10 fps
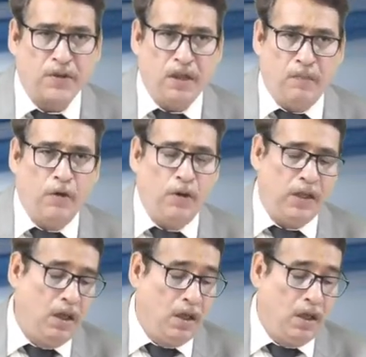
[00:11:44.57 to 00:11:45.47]
Number one,
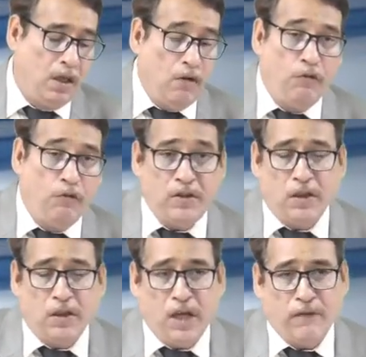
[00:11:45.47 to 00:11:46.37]
once
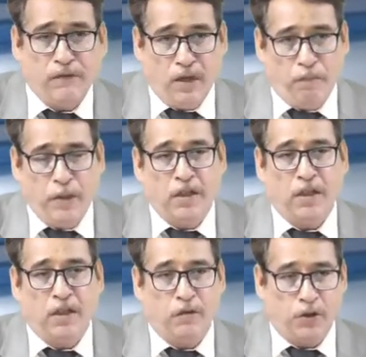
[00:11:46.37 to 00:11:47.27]
you have completed
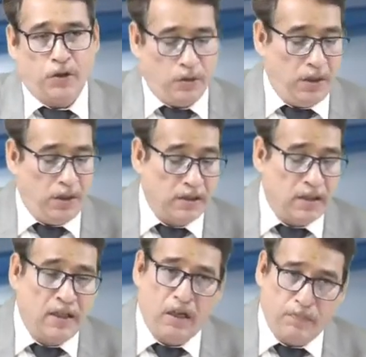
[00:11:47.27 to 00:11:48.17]
our tutorials
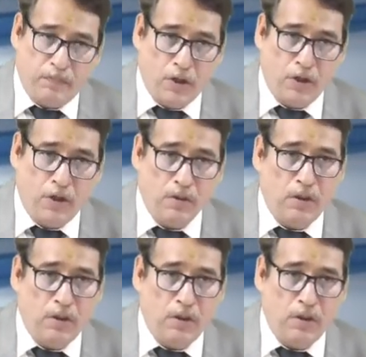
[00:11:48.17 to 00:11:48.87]
and our module,